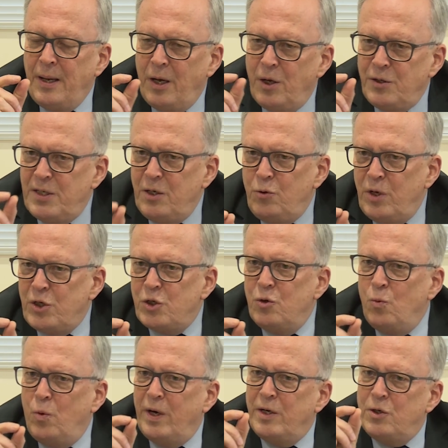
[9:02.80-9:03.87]
a
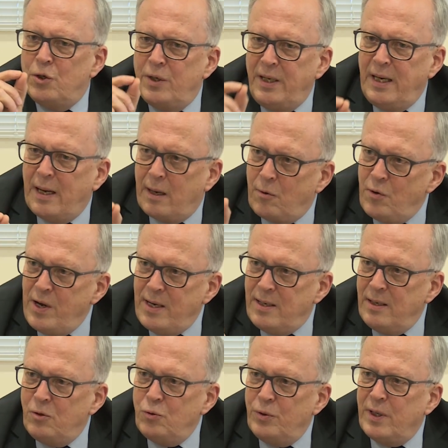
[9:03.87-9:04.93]
situation where Turkey agreed
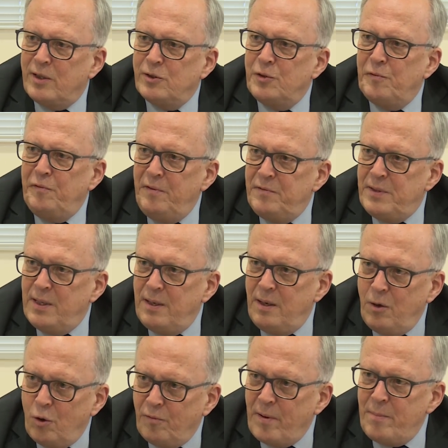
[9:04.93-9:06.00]
in 2015,
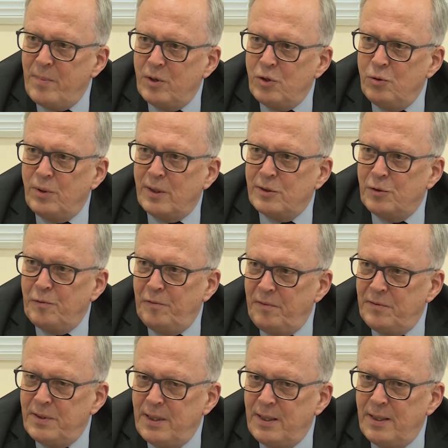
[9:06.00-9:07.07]
in November
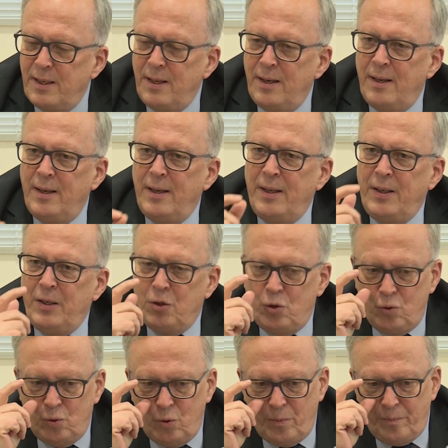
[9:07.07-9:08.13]
2015,
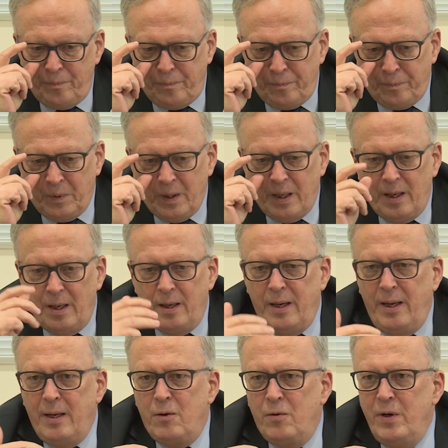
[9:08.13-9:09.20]
to
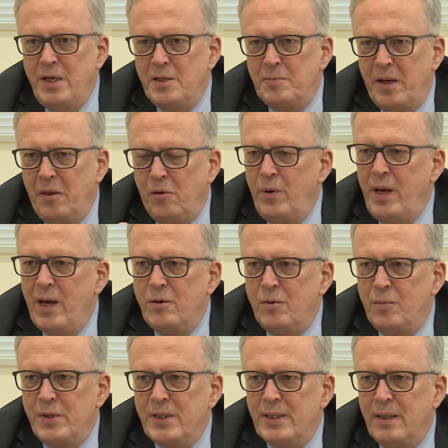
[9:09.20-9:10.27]
increase by
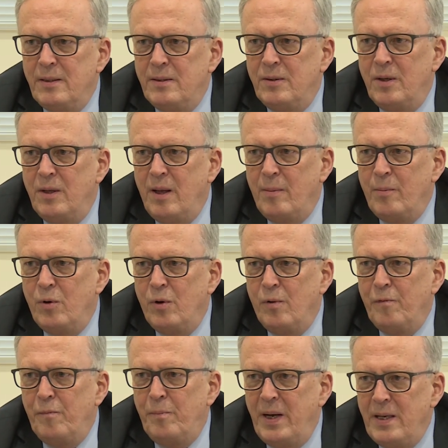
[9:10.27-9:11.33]
300% the number
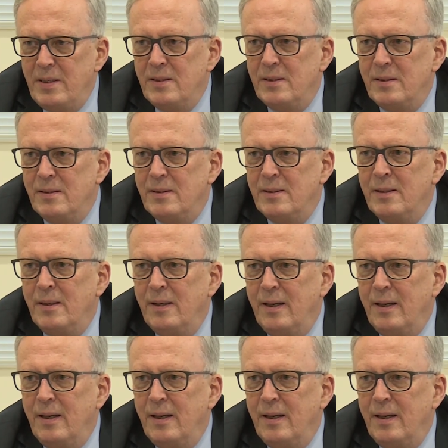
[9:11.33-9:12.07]
of places